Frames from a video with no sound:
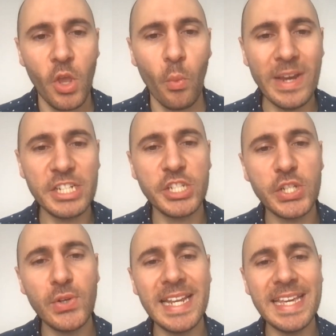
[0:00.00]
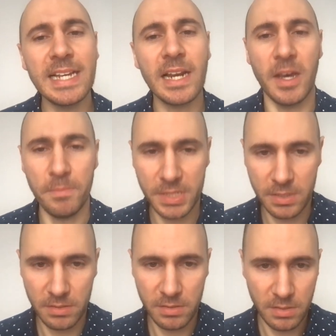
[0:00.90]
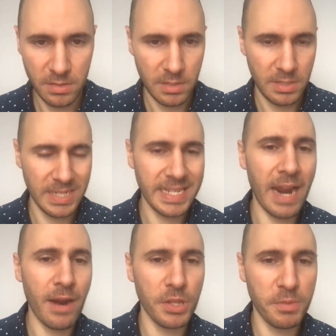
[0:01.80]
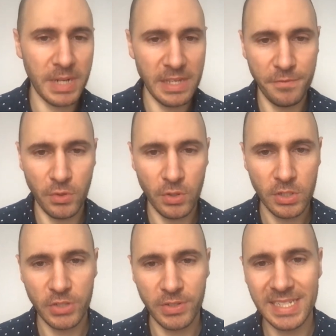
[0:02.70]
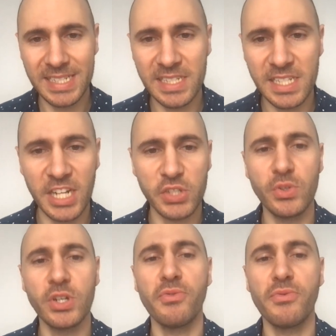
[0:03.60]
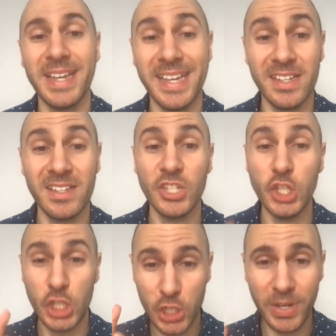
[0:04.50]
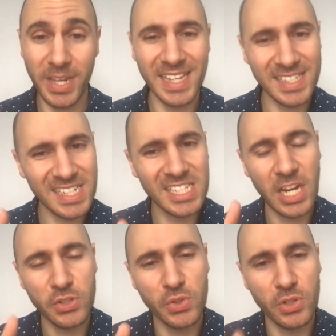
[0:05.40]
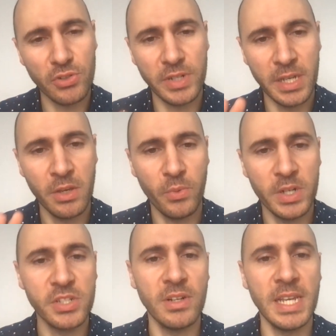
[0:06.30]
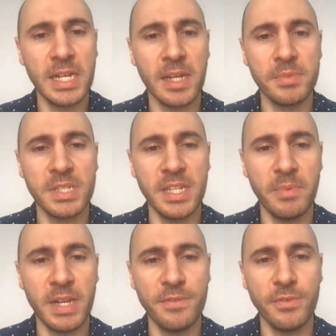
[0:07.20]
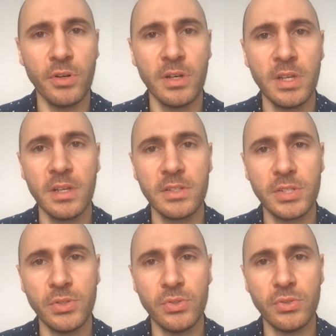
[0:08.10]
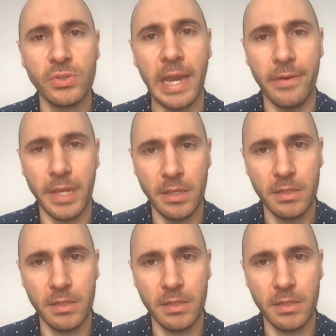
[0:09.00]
Which 2 league clubs did Gareth play for during his international career? Which 2 league clubs did he play for to Gary?